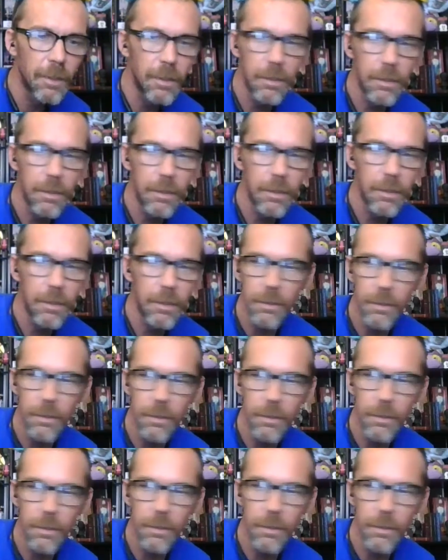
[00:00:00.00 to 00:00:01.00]
So I
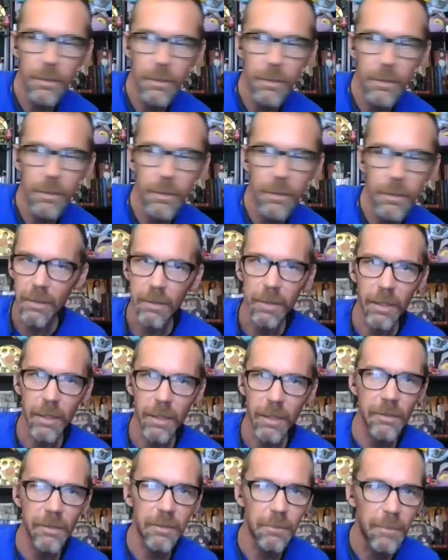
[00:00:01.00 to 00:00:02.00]
recently added a
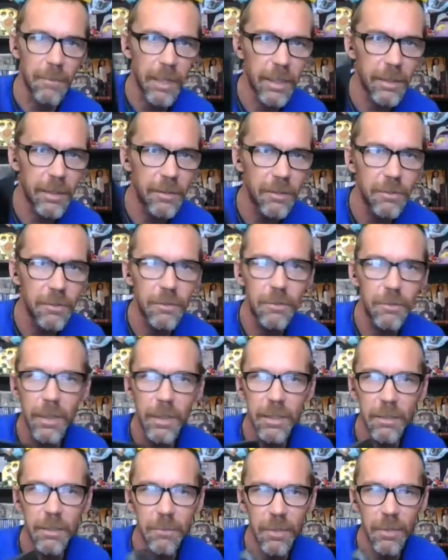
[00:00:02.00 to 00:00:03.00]
layer to mine, so
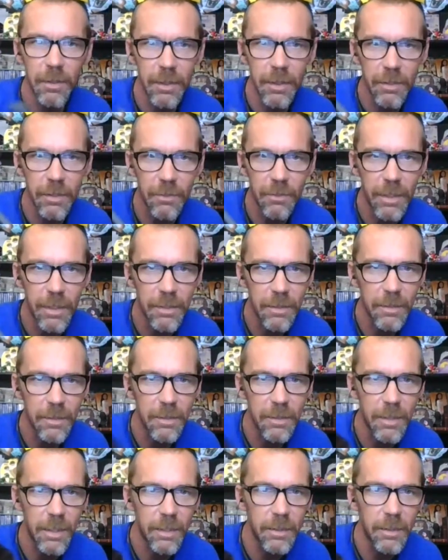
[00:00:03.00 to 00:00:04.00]
anybody that tries to
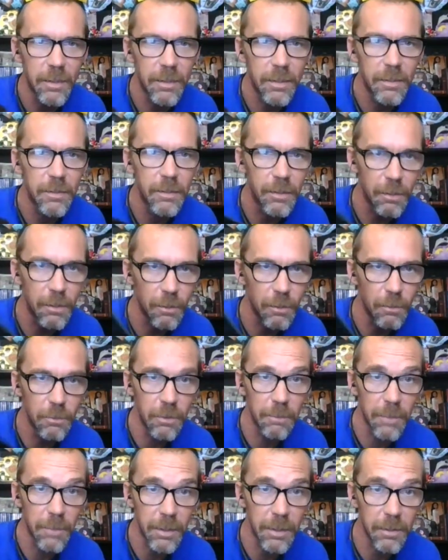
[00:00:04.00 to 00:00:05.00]
sign in,
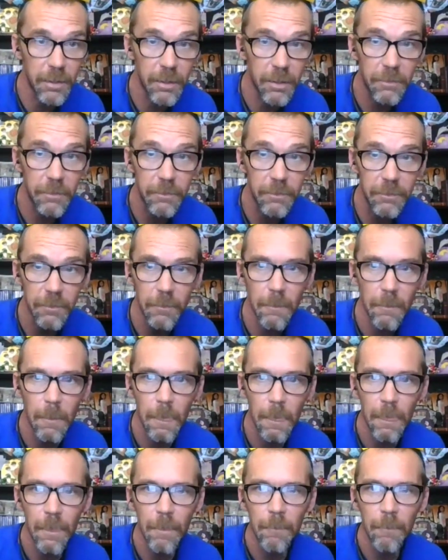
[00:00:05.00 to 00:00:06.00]
including myself,
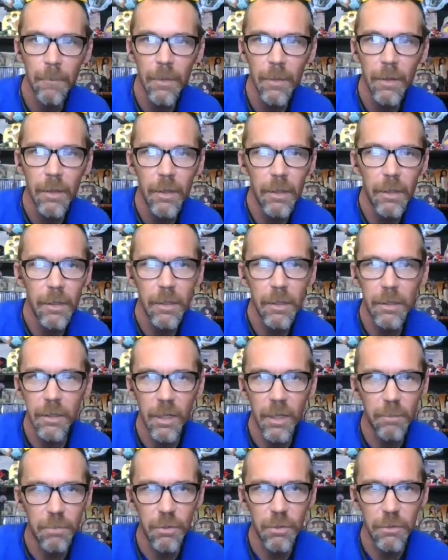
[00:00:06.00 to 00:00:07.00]

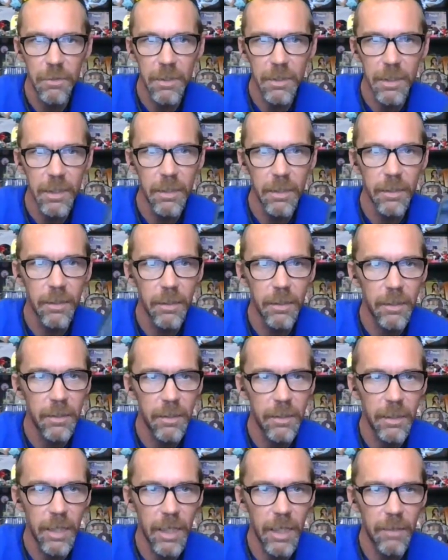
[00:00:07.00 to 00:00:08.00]
cannot proceed unless
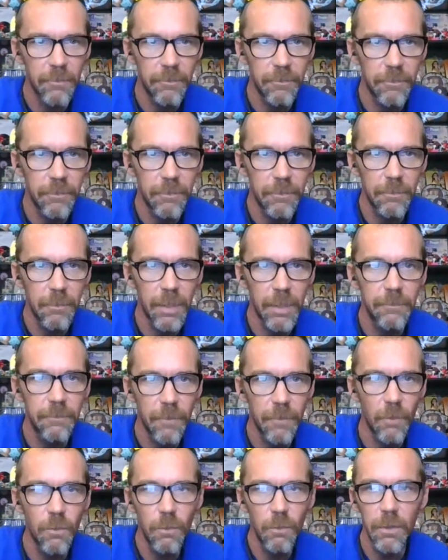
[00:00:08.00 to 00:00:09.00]
they have my
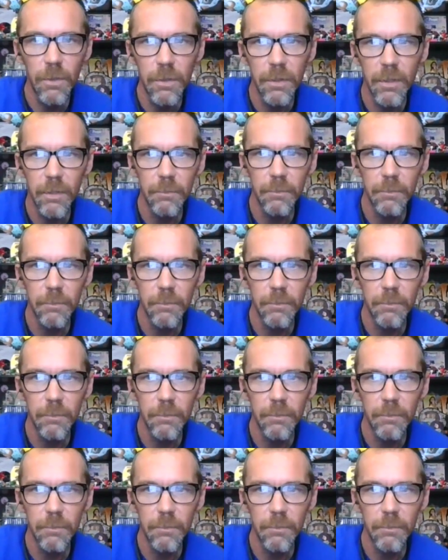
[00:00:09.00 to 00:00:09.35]
phone with them.